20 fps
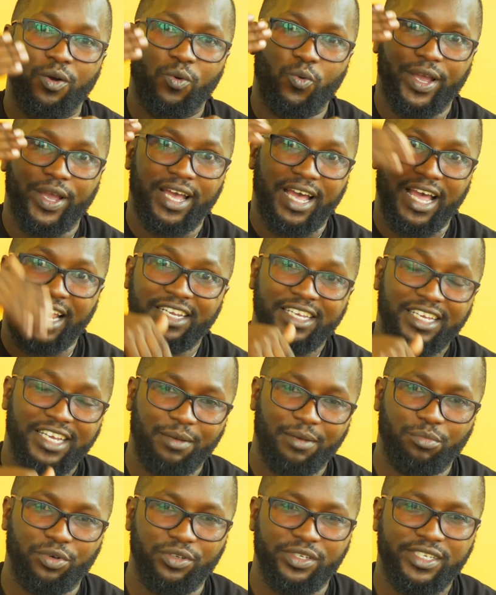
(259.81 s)
where Ali
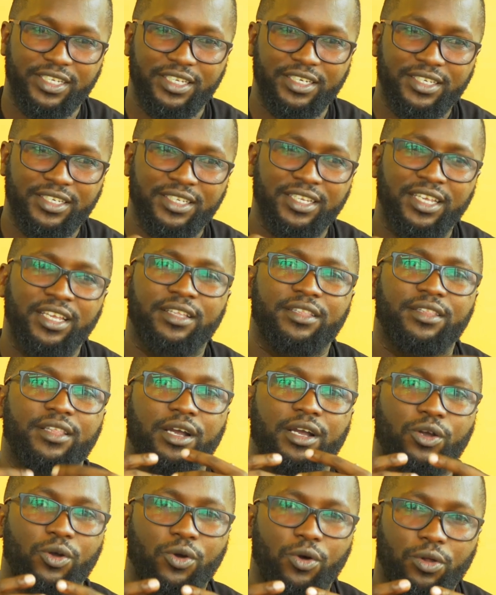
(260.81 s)
Campbell sits,
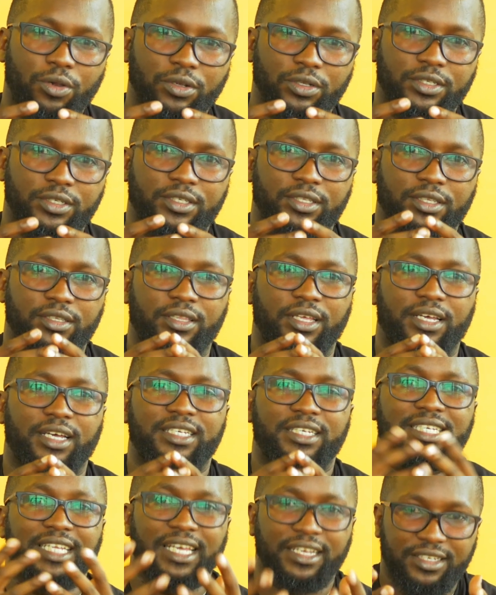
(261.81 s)
the gold,
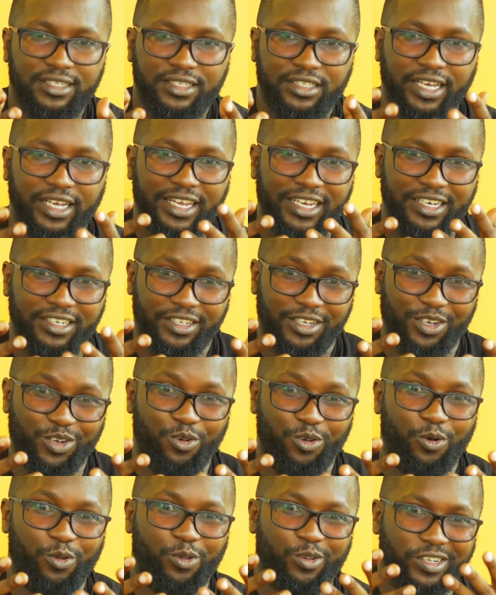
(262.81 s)
the texture in the
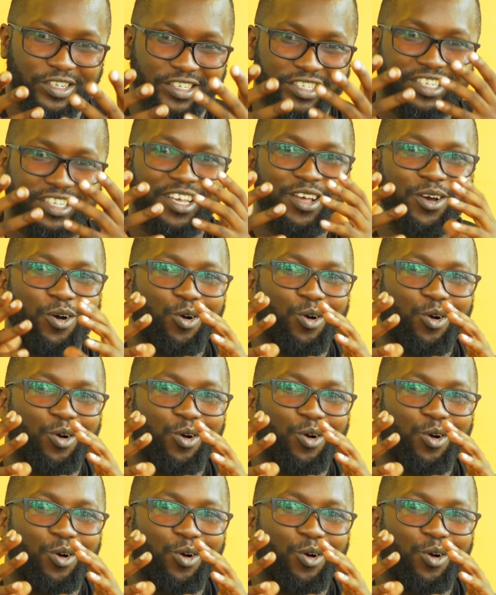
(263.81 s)
gold,